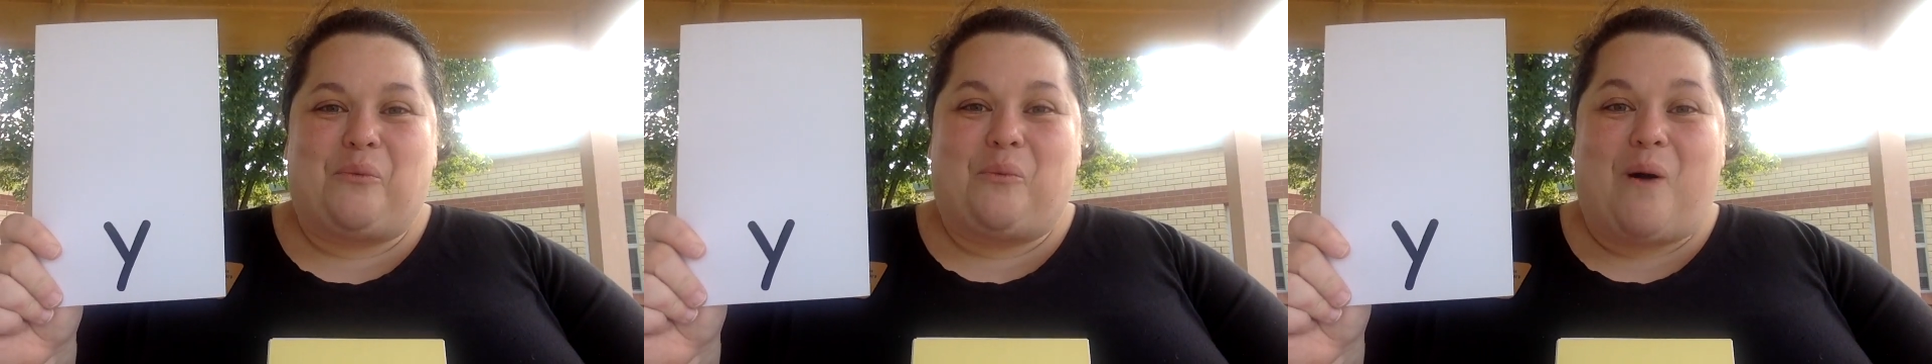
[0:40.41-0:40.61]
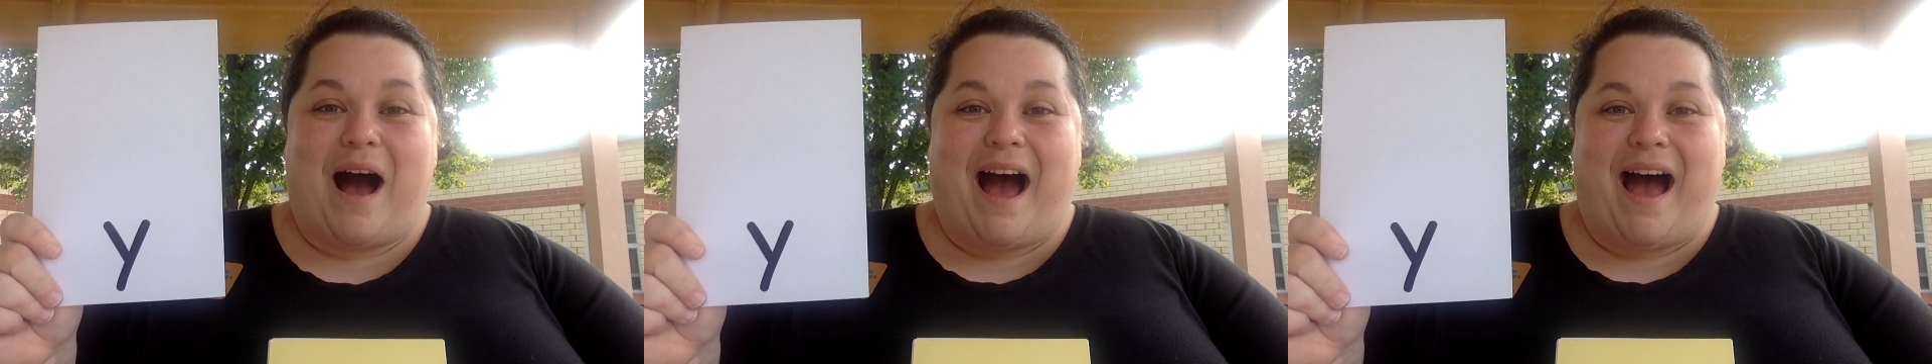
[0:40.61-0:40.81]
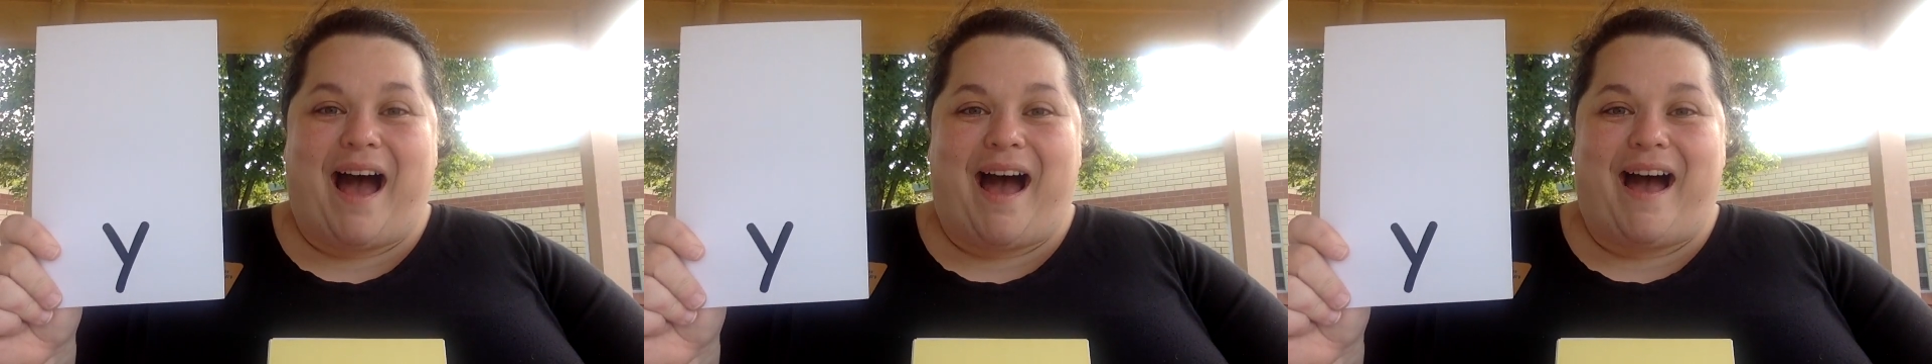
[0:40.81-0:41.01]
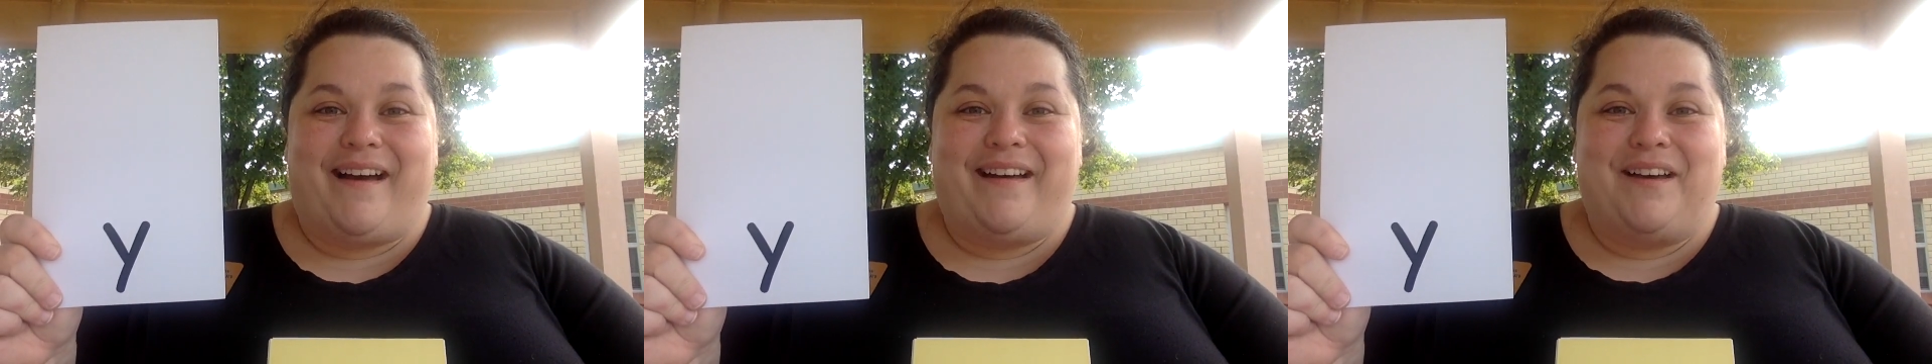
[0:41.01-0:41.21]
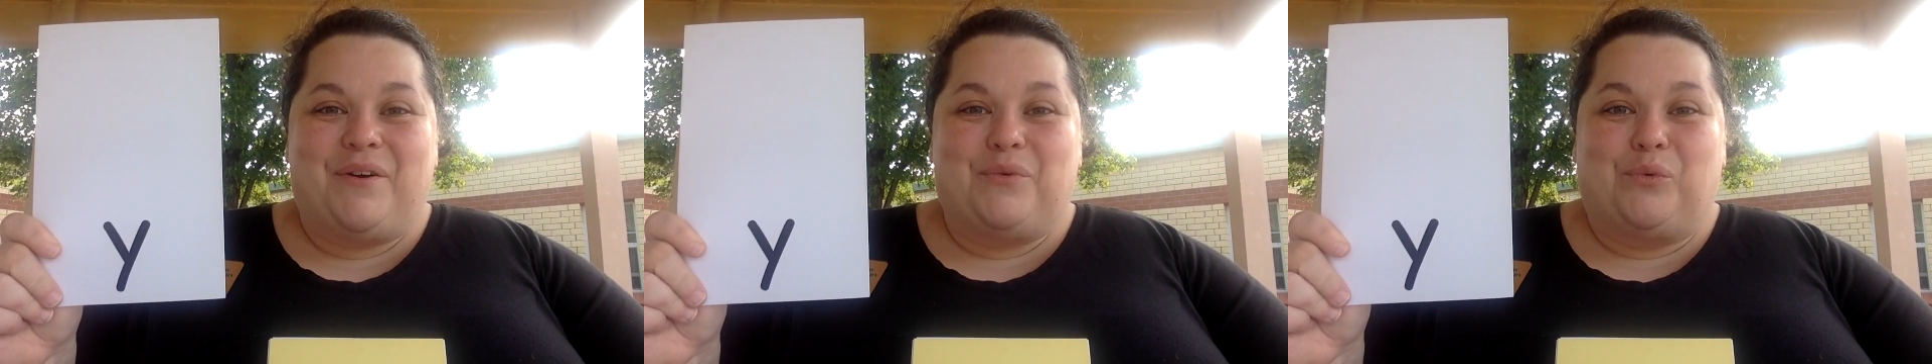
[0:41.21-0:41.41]
Y.
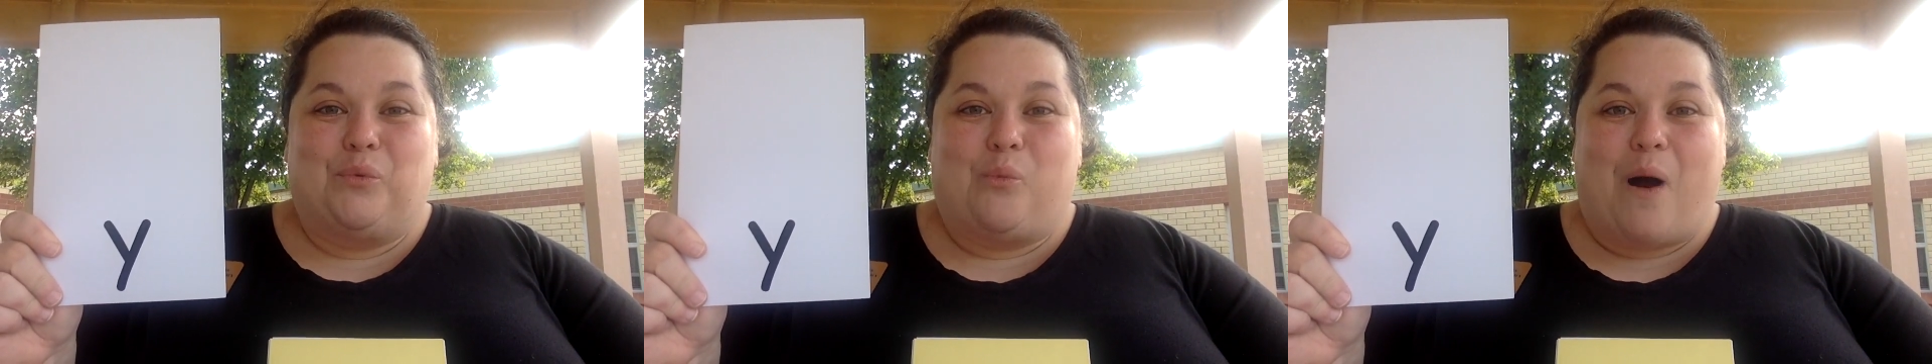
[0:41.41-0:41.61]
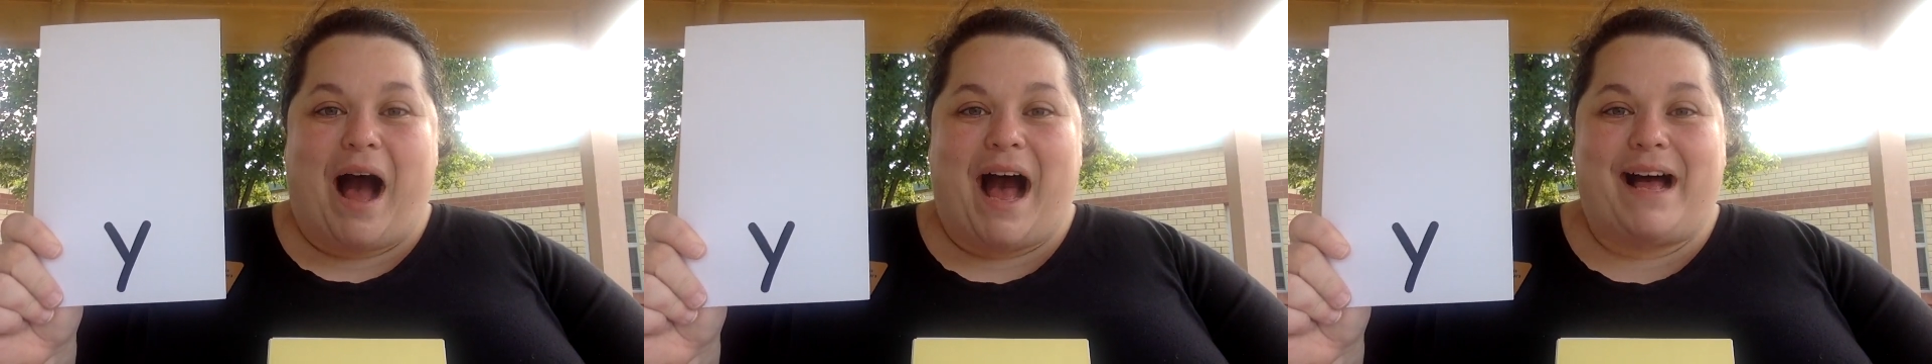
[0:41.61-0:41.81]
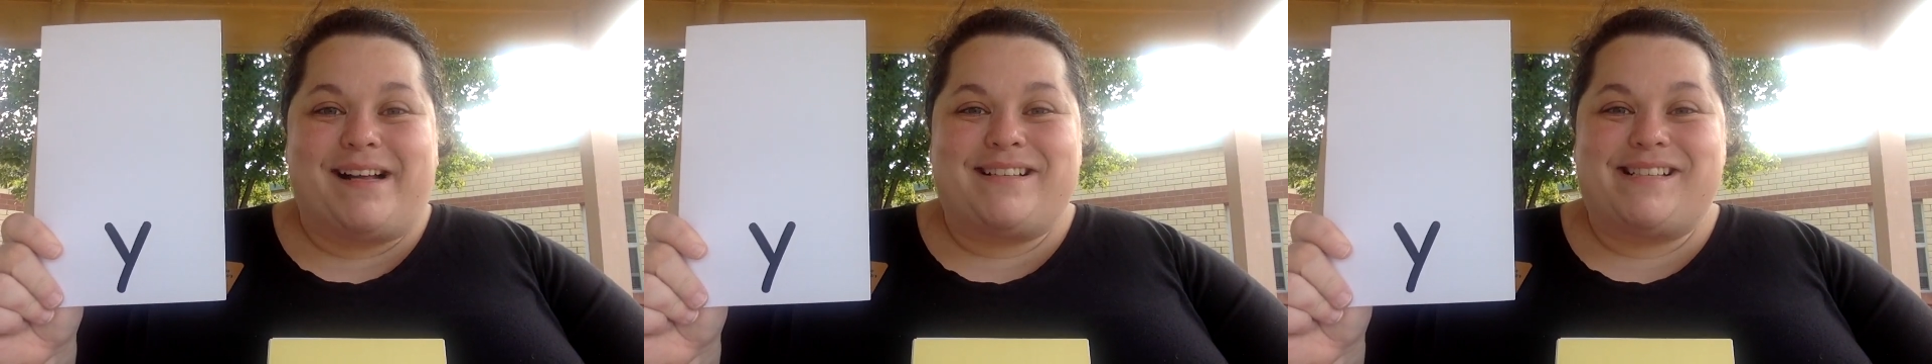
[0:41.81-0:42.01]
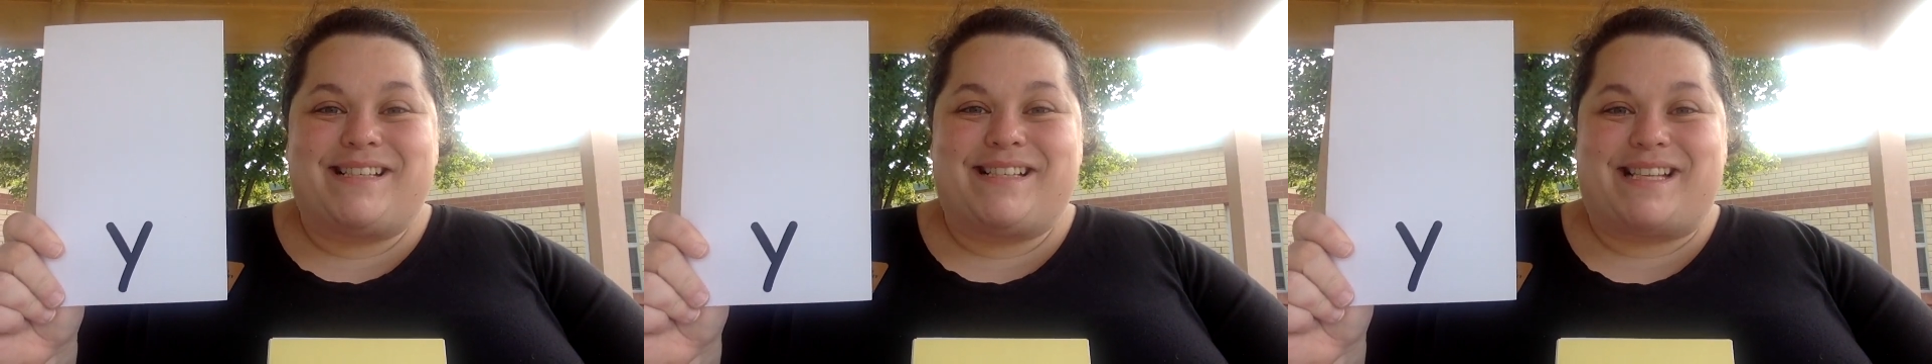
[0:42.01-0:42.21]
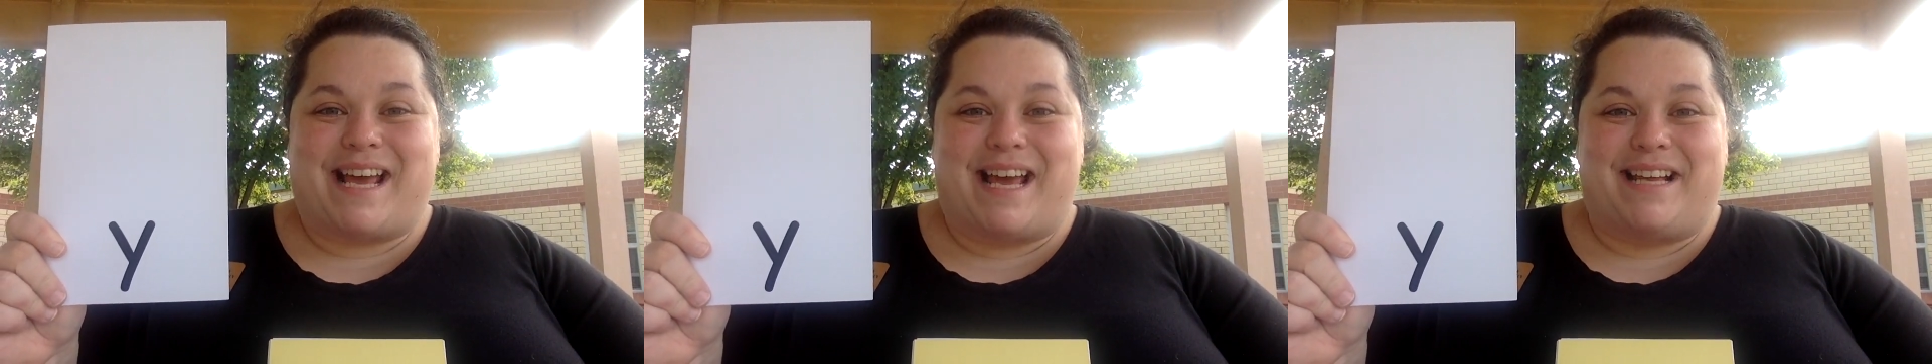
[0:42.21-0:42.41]
Y
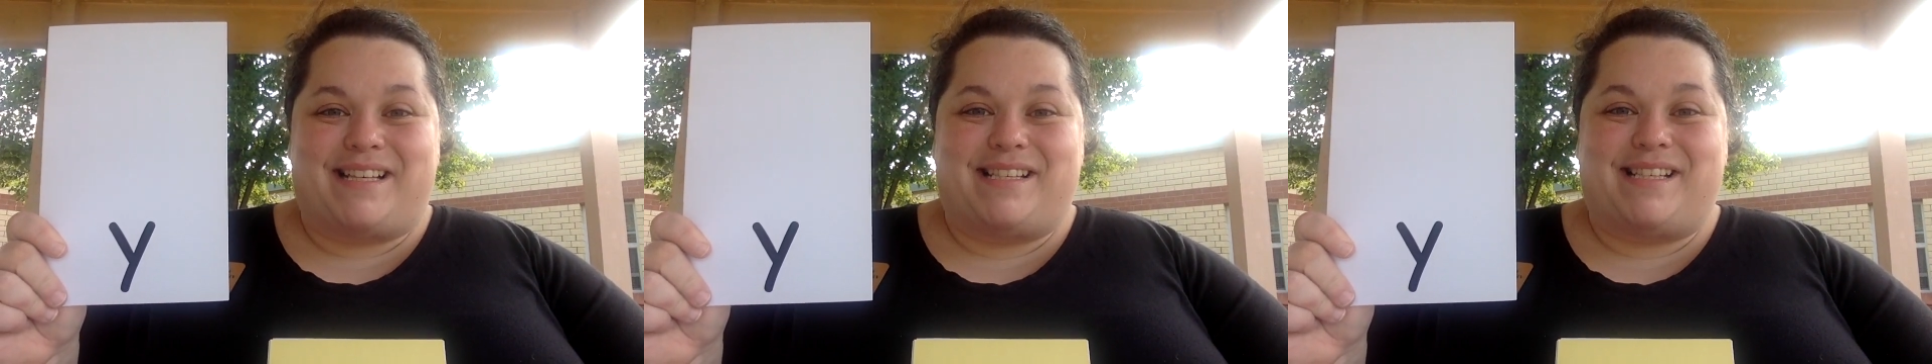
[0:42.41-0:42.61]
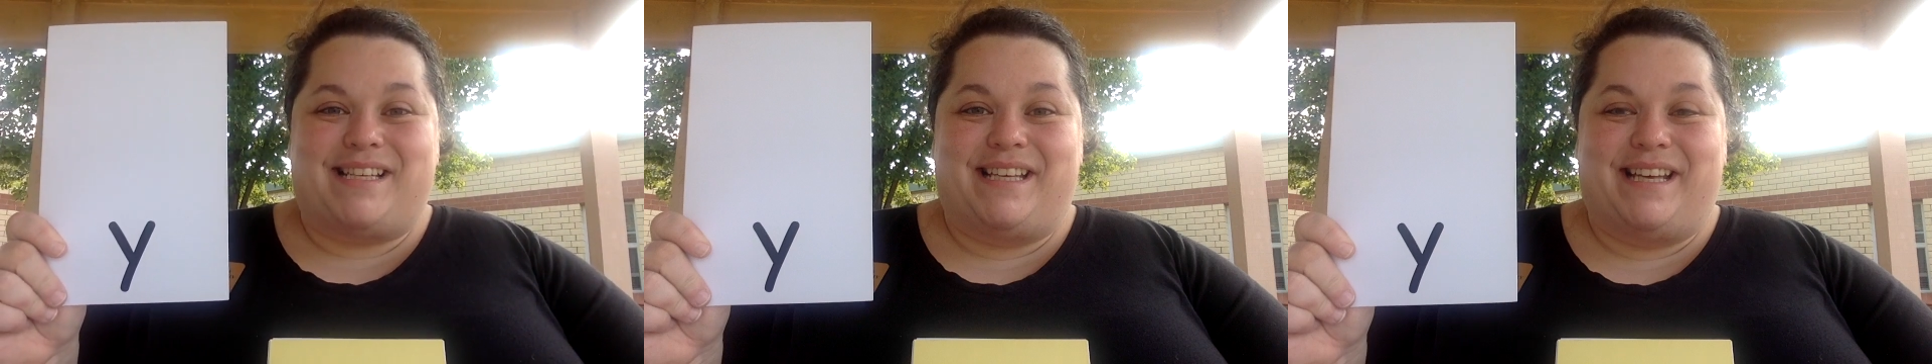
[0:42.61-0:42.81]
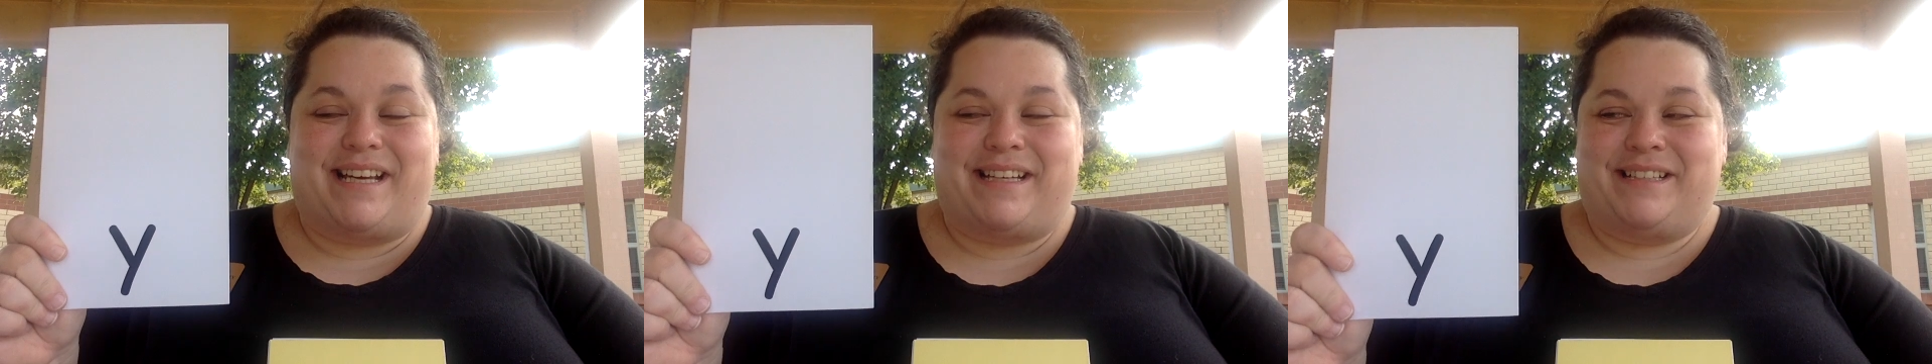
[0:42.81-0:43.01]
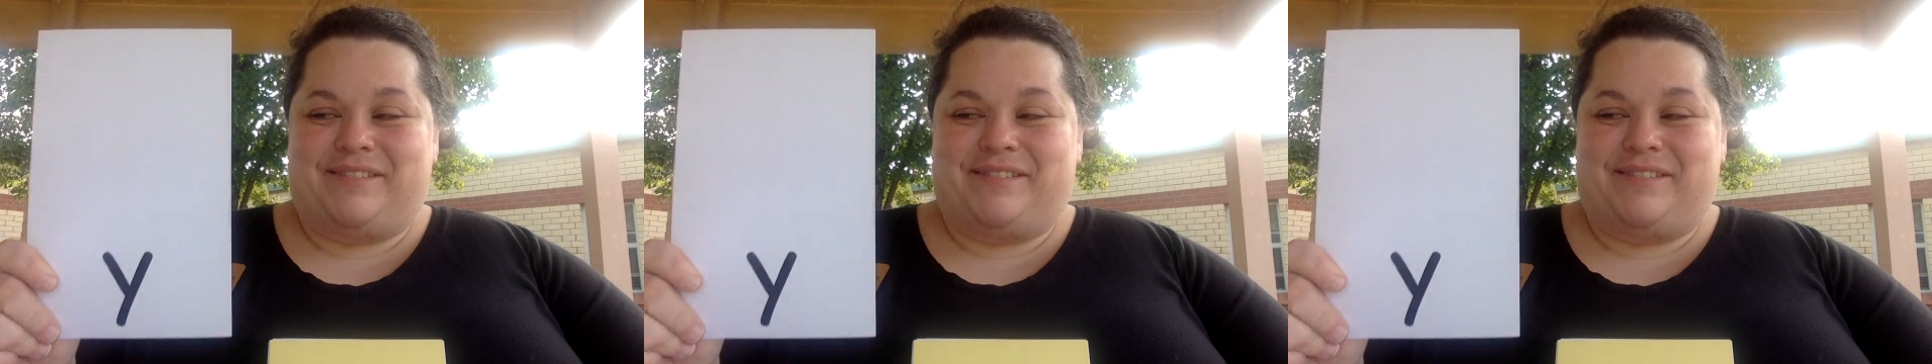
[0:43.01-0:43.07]
says y.